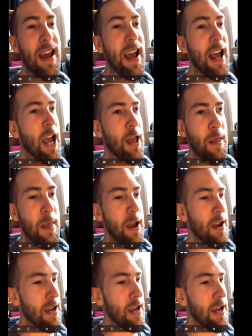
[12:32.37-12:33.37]

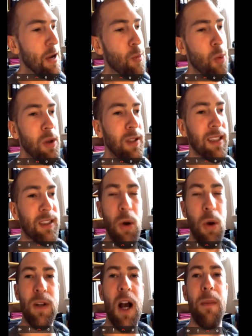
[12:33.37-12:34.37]
And it will just
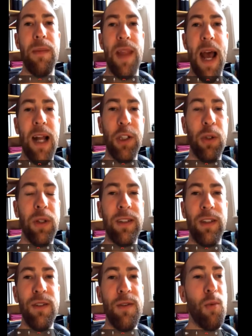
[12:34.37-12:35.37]
all come
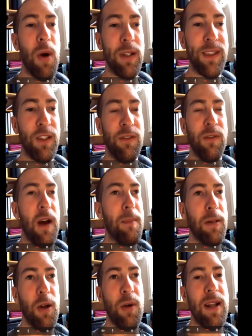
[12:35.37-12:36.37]
naturally to you once you've
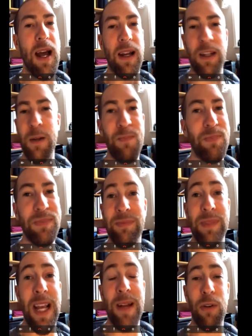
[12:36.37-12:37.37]
uploaded like
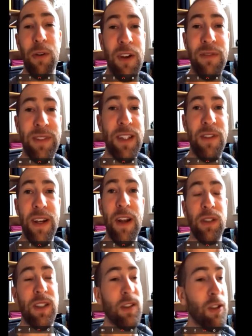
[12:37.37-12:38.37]
10 or 15
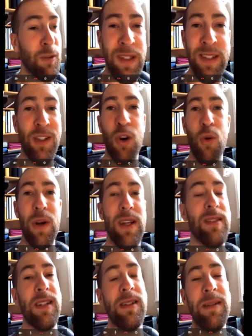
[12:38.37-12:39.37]
videos. It's going to be so
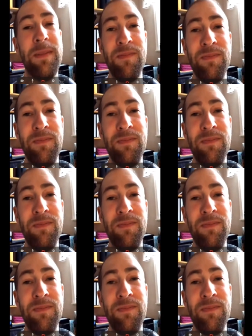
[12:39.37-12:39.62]
easy.